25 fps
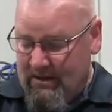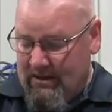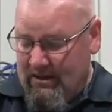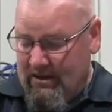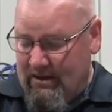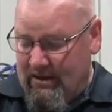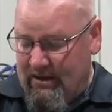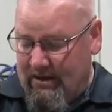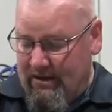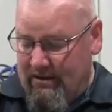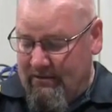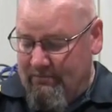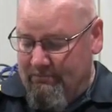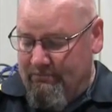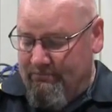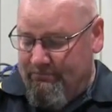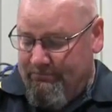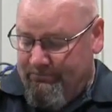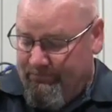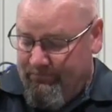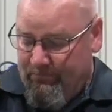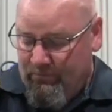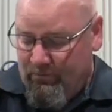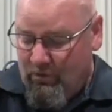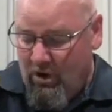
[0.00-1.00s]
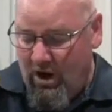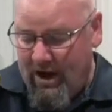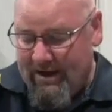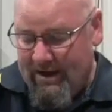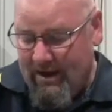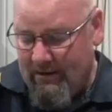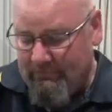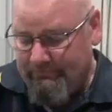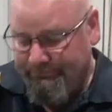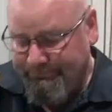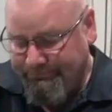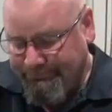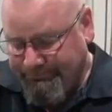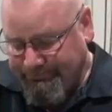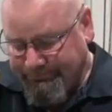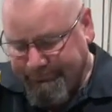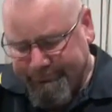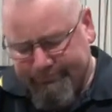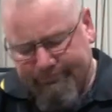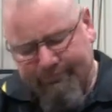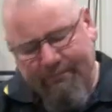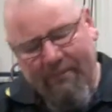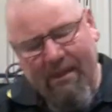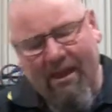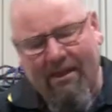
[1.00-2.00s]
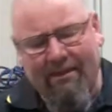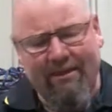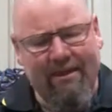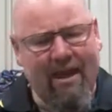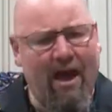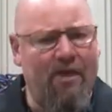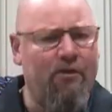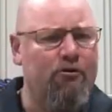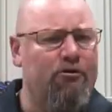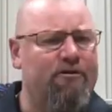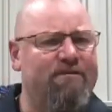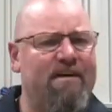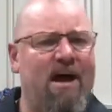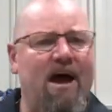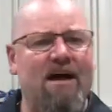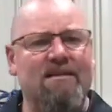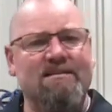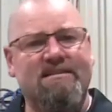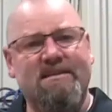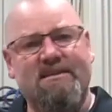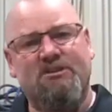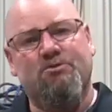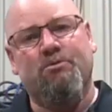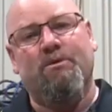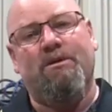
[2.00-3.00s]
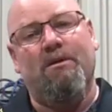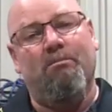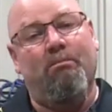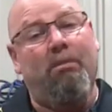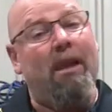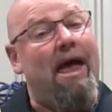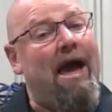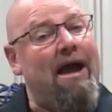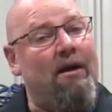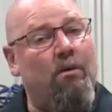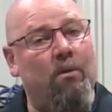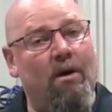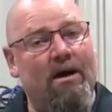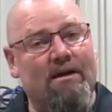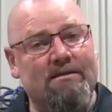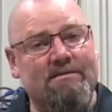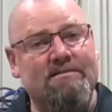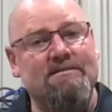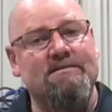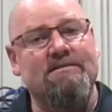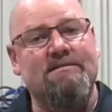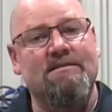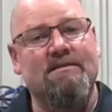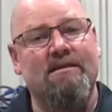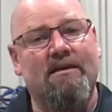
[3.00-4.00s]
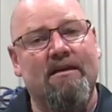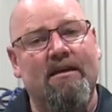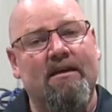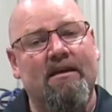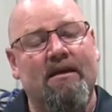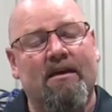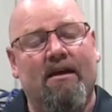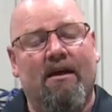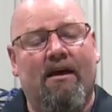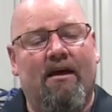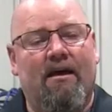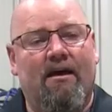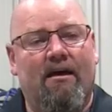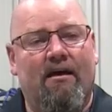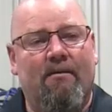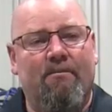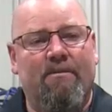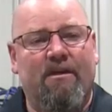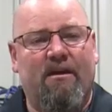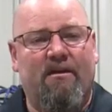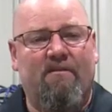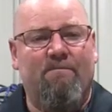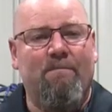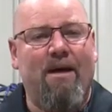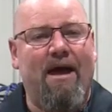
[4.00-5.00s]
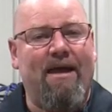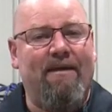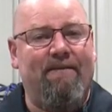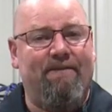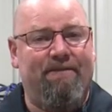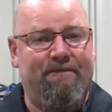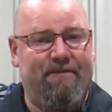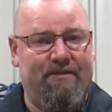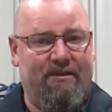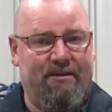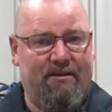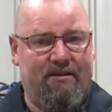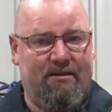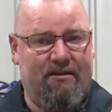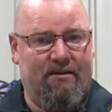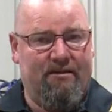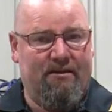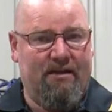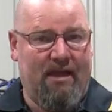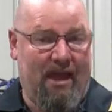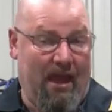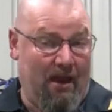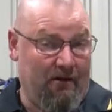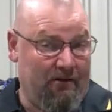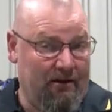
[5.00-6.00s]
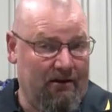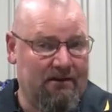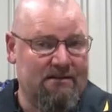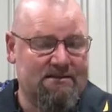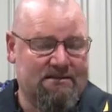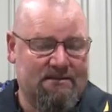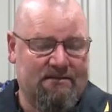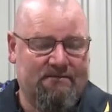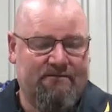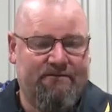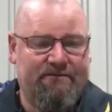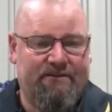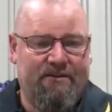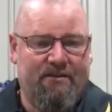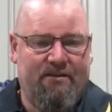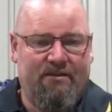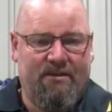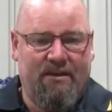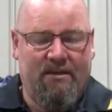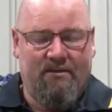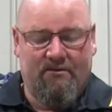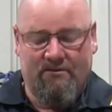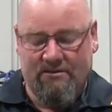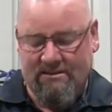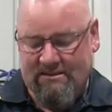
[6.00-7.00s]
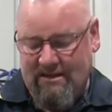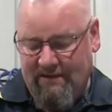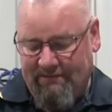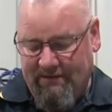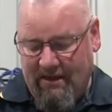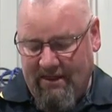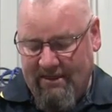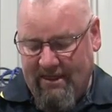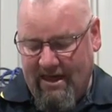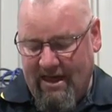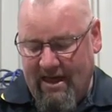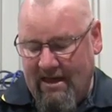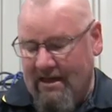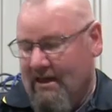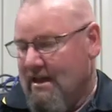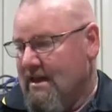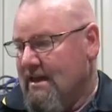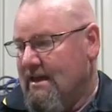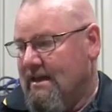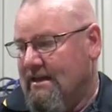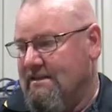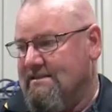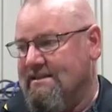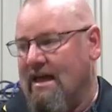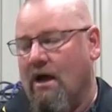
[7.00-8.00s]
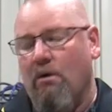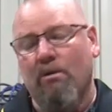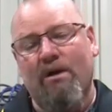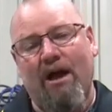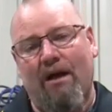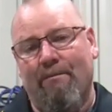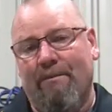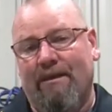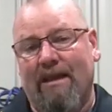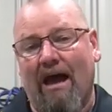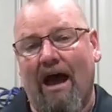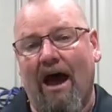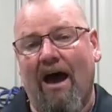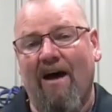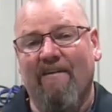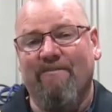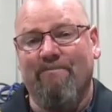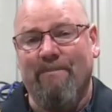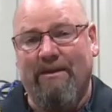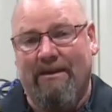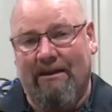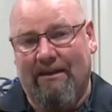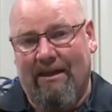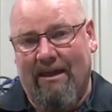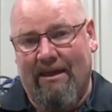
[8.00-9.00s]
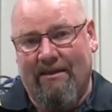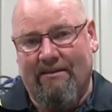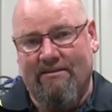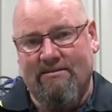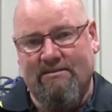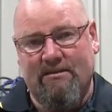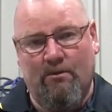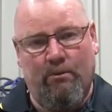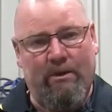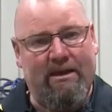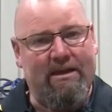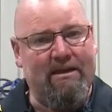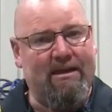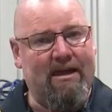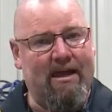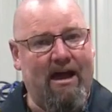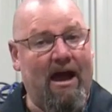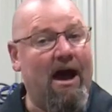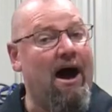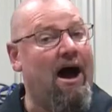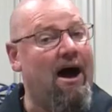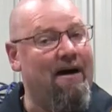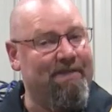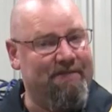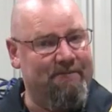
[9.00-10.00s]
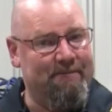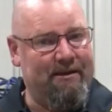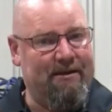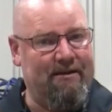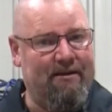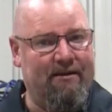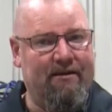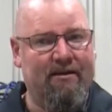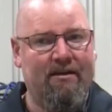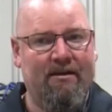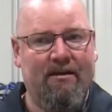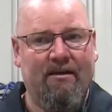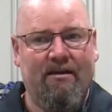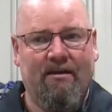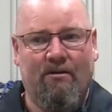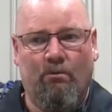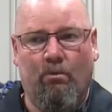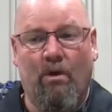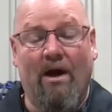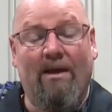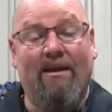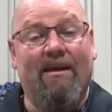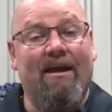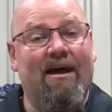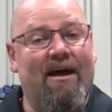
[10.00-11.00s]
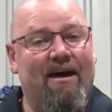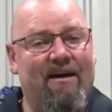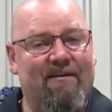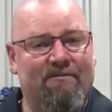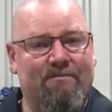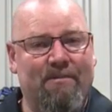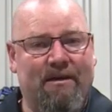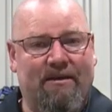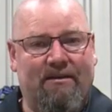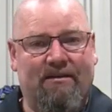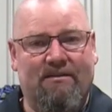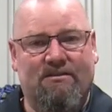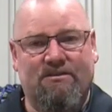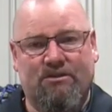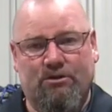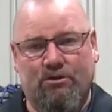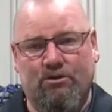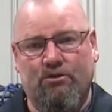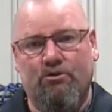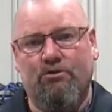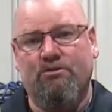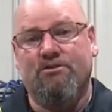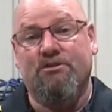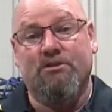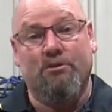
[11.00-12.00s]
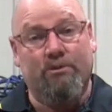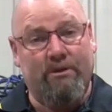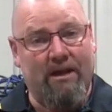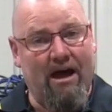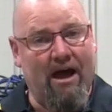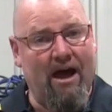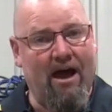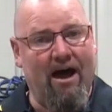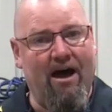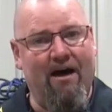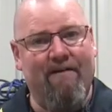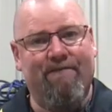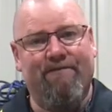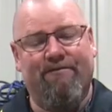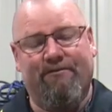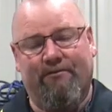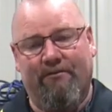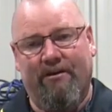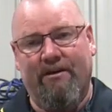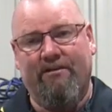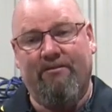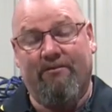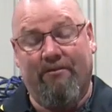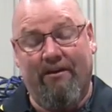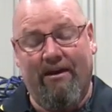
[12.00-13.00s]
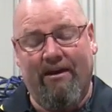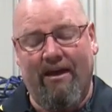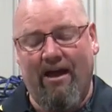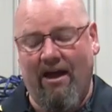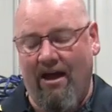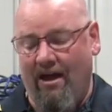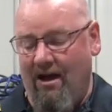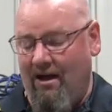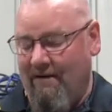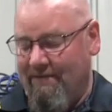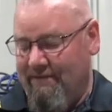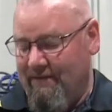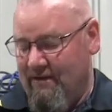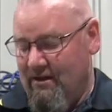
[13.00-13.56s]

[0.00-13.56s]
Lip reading: right up. The other advantage with the black ones that are made for the aerialists and for the theatre and stuff like that is they'll come in ½ metre length, so we can get ½ metre, 1.5 metre, 2, 2.5, 3, 3.5,